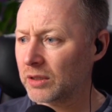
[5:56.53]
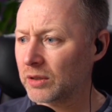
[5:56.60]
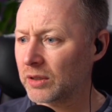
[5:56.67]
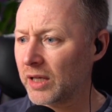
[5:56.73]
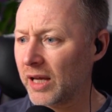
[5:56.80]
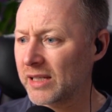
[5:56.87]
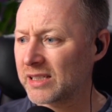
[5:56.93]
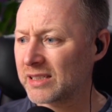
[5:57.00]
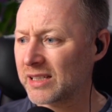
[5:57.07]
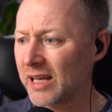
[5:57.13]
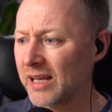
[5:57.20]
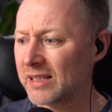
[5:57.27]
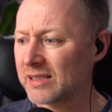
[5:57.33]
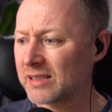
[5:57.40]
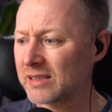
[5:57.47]

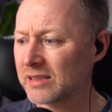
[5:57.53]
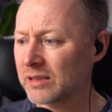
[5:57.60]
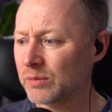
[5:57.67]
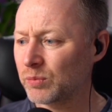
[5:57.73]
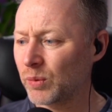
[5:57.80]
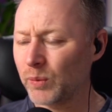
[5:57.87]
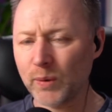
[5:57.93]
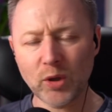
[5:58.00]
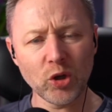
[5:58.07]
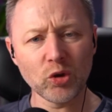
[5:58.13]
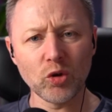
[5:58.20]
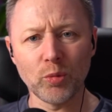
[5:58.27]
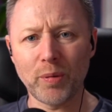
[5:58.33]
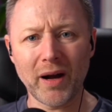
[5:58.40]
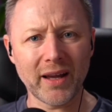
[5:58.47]
It's we could
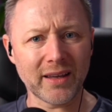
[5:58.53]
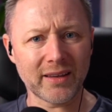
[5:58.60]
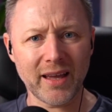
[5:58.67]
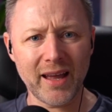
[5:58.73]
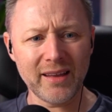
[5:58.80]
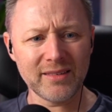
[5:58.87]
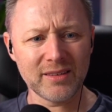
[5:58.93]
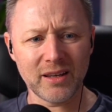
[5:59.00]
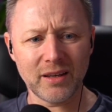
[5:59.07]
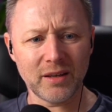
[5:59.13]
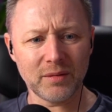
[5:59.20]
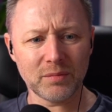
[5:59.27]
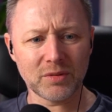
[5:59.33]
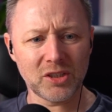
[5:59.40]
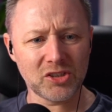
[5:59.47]
go back and get it.
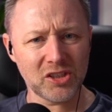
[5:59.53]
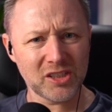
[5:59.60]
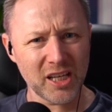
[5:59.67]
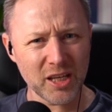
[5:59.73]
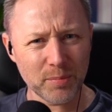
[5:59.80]
Did you say you